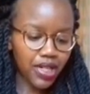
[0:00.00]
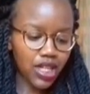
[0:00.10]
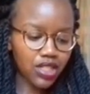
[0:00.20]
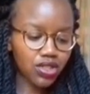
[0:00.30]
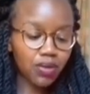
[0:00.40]

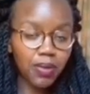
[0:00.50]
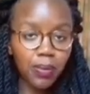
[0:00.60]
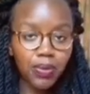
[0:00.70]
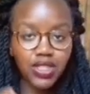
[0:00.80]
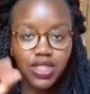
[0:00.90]

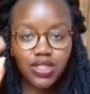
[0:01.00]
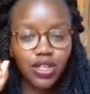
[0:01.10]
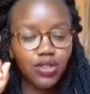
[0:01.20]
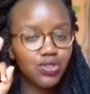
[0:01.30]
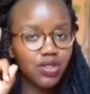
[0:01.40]
comprehension
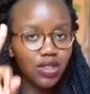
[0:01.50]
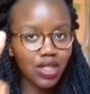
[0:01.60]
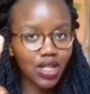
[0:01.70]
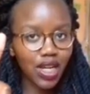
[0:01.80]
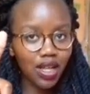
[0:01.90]
purposes I
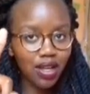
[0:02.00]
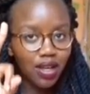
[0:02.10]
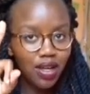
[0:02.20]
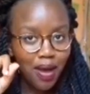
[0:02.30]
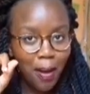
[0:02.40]
used
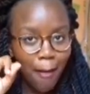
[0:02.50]
3